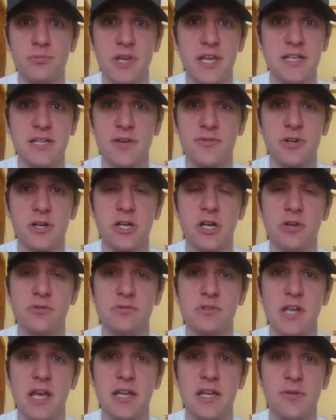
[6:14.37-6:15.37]
It
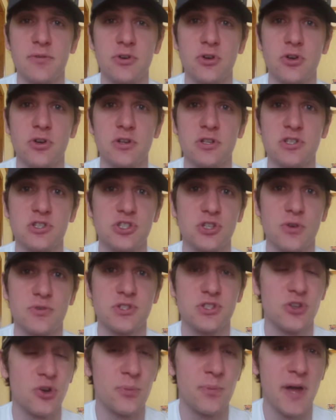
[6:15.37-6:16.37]
never shows their